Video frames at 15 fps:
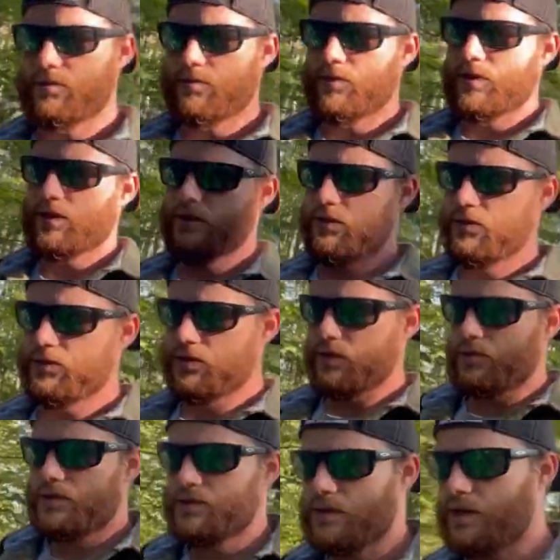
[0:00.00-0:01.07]
materials that
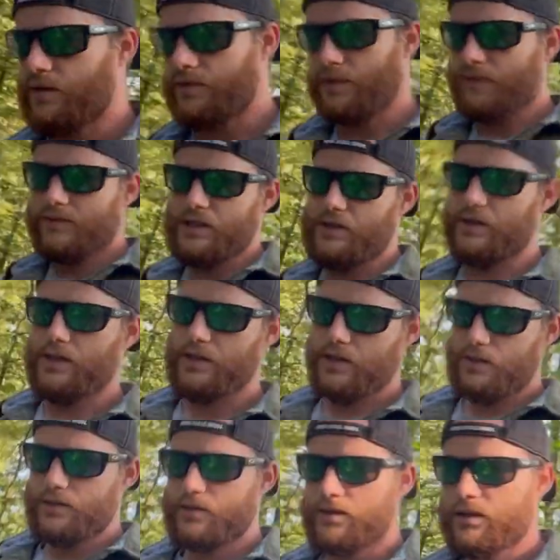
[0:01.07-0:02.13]
we still have left down
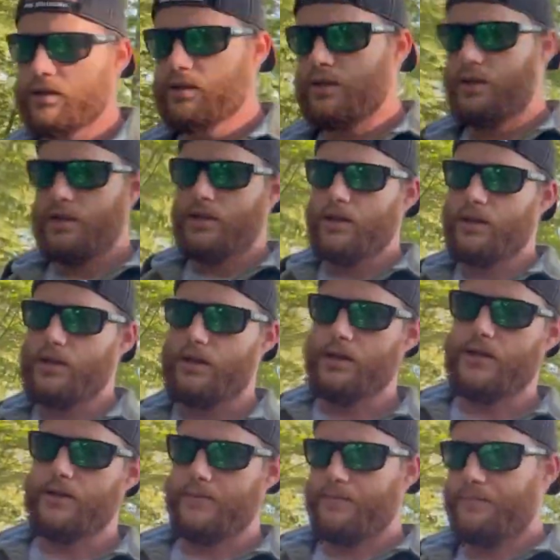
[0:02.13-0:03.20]
here.
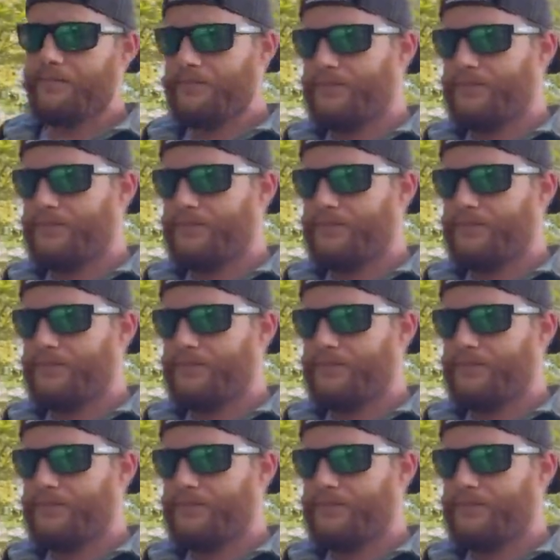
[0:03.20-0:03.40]
Um,